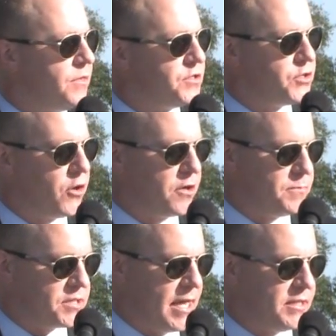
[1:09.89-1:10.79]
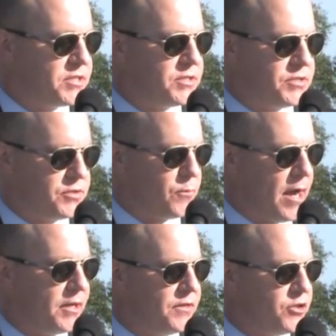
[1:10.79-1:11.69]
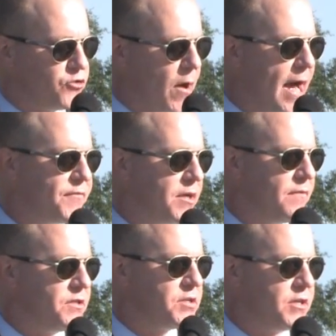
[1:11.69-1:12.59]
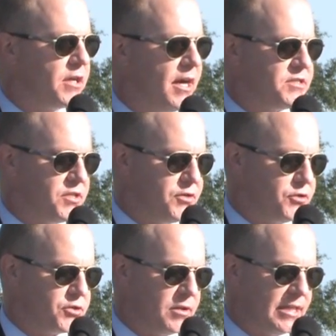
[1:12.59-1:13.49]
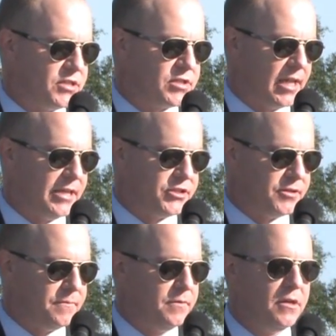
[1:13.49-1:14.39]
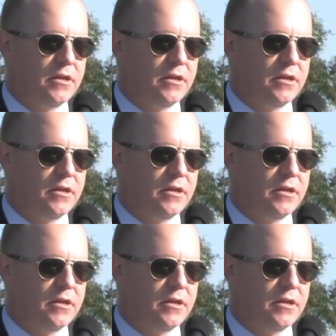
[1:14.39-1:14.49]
The circumstances surrounding the drafting of this unconstitutional legislation,